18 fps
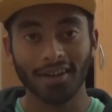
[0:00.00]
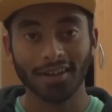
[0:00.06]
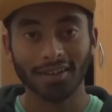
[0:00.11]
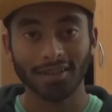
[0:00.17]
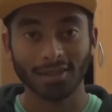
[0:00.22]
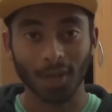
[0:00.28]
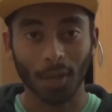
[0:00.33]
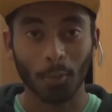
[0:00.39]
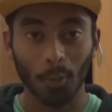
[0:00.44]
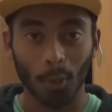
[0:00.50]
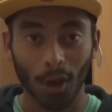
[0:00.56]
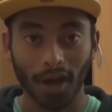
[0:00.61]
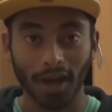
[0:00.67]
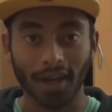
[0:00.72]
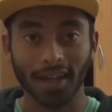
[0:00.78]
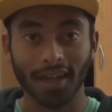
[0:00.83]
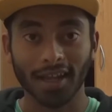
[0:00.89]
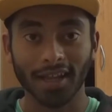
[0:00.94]
someone
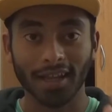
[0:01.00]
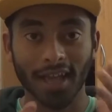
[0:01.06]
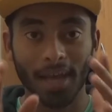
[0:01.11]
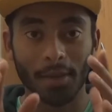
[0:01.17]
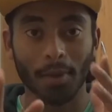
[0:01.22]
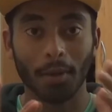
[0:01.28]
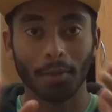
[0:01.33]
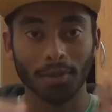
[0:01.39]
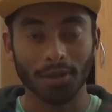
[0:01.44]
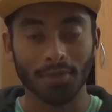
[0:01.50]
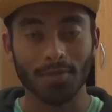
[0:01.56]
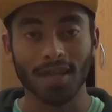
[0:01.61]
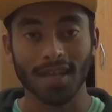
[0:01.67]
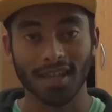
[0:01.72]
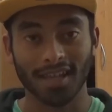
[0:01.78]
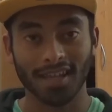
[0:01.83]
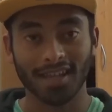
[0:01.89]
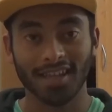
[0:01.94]
came up to
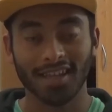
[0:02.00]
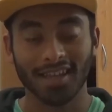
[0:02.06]
me